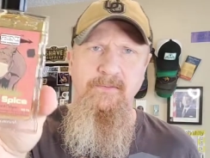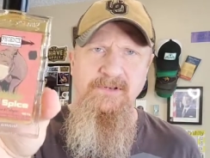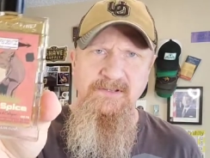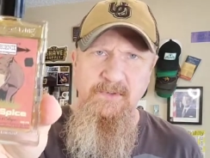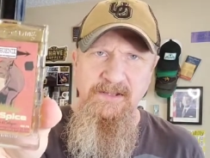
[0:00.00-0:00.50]
which
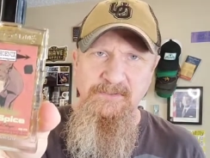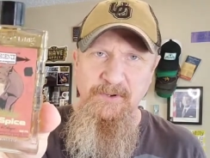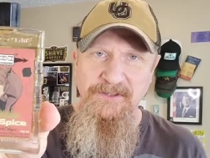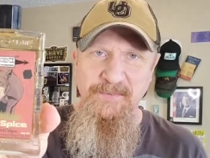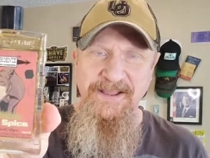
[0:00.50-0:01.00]
is why he's
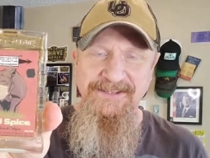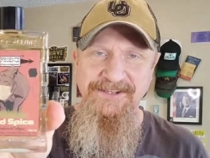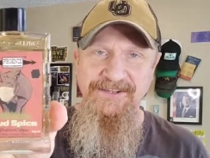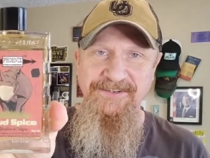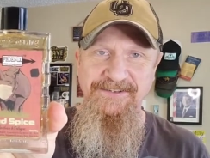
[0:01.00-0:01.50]
wearing the mask.
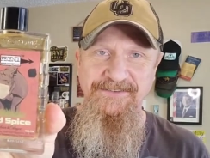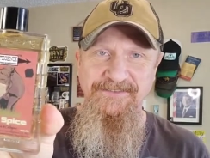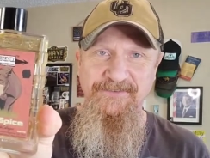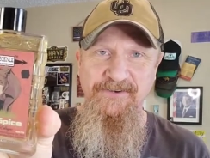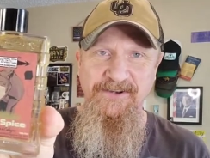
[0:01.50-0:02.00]

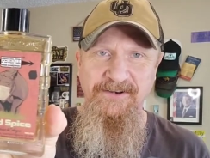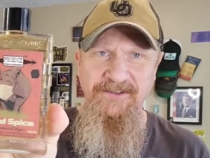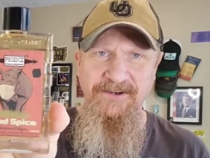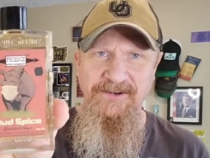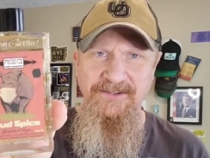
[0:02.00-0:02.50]
Freaking
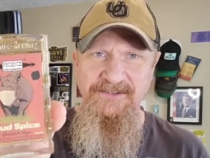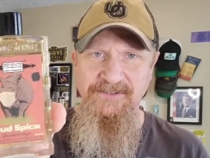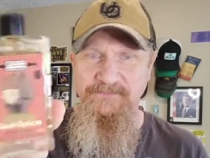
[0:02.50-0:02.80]
hilarious.